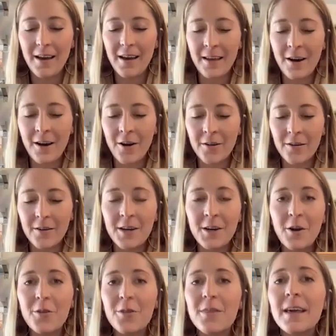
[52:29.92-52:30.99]
in
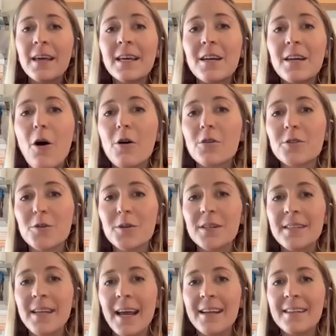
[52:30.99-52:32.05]
our think, it also
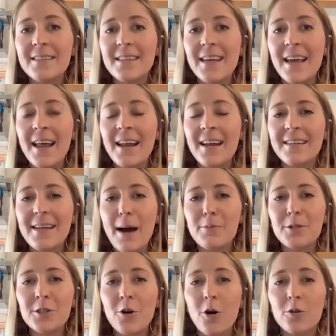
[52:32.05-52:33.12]
contains an
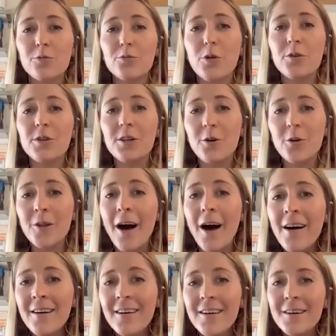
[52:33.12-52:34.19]
adaptogen called
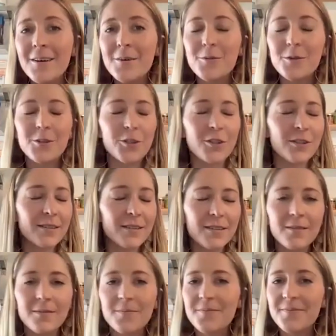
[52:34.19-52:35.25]
rhodiola, which is,